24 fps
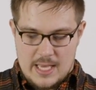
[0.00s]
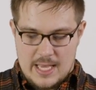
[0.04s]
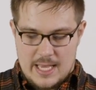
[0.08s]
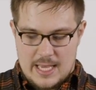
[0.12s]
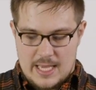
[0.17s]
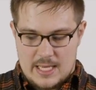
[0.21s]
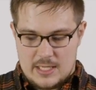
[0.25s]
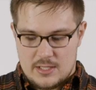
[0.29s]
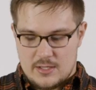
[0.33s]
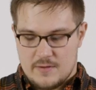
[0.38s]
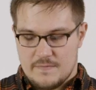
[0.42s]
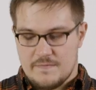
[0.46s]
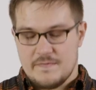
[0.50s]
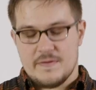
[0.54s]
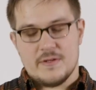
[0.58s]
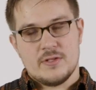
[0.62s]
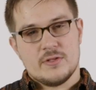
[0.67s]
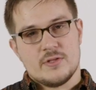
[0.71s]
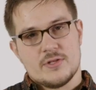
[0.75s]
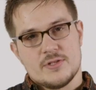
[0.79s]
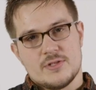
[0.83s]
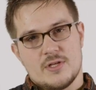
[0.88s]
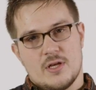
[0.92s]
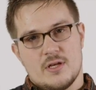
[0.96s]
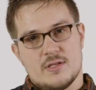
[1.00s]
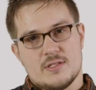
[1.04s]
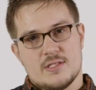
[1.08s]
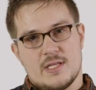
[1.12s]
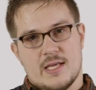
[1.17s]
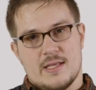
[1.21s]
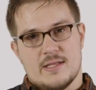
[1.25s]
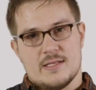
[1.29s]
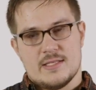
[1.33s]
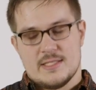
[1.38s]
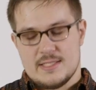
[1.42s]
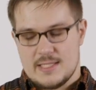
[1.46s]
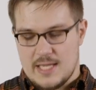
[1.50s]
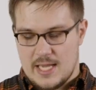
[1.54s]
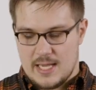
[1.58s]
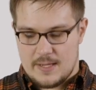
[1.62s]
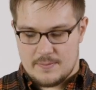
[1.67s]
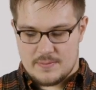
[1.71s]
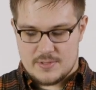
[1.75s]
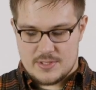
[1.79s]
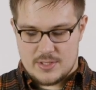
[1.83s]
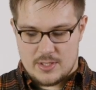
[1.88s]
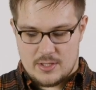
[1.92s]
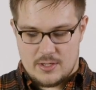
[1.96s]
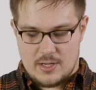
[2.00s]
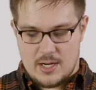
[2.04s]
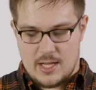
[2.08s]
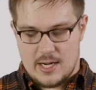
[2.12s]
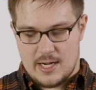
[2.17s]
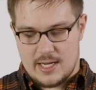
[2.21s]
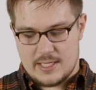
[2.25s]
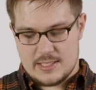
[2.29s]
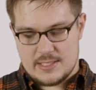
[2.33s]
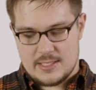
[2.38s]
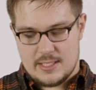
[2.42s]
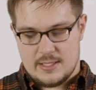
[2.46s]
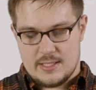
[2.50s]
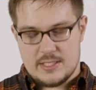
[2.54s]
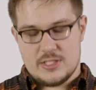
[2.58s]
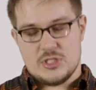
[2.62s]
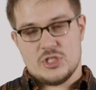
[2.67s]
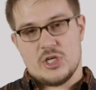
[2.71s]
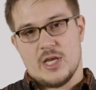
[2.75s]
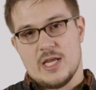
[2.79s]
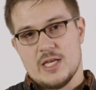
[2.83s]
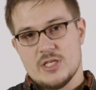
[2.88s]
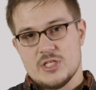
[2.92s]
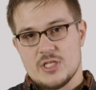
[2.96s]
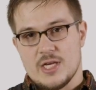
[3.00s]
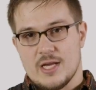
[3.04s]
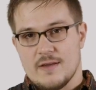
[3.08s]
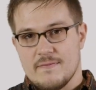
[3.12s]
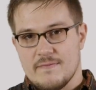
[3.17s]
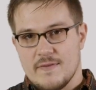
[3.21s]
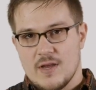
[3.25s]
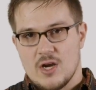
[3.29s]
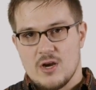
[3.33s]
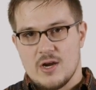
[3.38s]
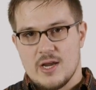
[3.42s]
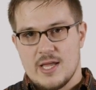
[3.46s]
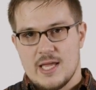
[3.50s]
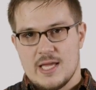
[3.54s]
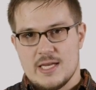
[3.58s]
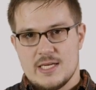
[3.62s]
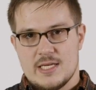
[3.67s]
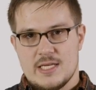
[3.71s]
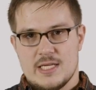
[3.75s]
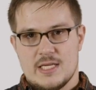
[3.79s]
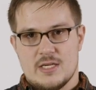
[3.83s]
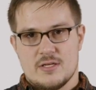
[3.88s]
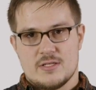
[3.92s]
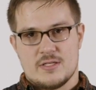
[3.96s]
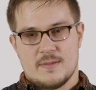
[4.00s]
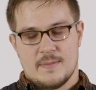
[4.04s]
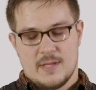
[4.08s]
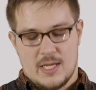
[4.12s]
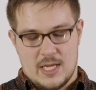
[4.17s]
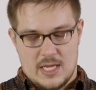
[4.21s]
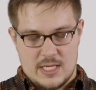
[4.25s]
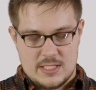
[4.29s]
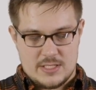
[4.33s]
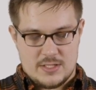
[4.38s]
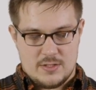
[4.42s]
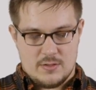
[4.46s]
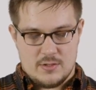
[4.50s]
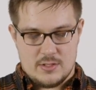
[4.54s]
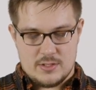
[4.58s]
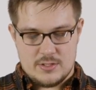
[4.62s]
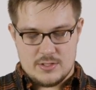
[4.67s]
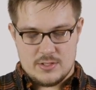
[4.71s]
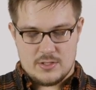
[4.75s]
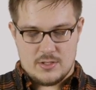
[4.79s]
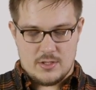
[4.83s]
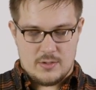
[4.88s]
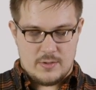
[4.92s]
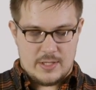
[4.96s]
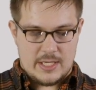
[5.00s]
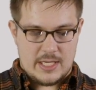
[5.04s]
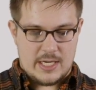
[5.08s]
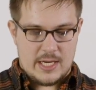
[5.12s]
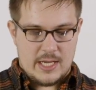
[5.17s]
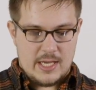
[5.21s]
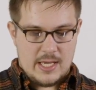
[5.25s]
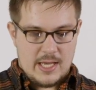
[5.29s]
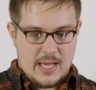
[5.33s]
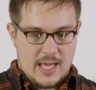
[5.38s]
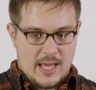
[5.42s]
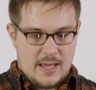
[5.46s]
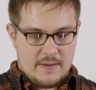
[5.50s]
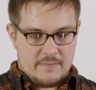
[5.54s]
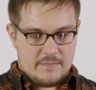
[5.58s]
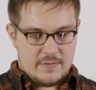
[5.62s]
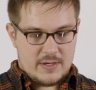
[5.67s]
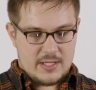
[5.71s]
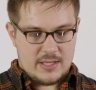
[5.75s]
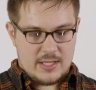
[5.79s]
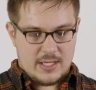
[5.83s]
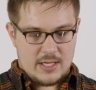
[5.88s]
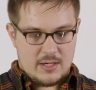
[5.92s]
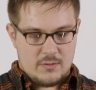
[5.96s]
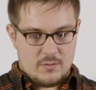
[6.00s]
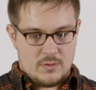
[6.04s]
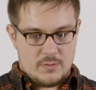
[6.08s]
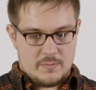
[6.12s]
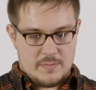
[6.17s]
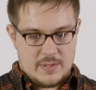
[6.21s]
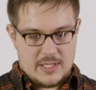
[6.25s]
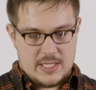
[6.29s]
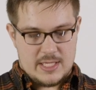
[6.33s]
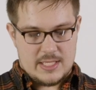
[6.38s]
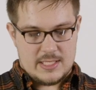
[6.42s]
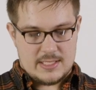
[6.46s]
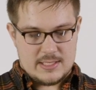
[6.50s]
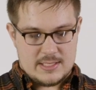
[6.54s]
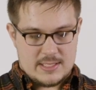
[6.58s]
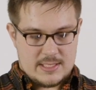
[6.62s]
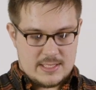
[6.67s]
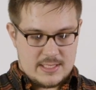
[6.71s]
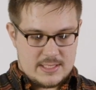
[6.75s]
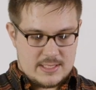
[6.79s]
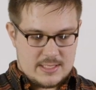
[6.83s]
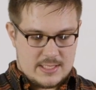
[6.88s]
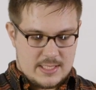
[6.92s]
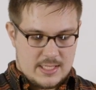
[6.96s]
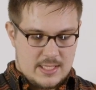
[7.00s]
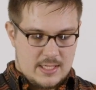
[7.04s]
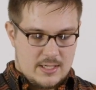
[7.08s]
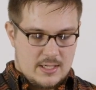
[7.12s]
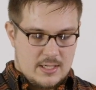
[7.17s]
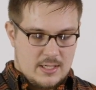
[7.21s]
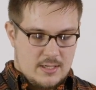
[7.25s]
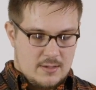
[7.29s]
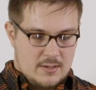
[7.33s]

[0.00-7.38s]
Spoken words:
and your filters all stay the same, so you're not accidentally changing a vari-ND or something as you unscrew it. Everything will be consistent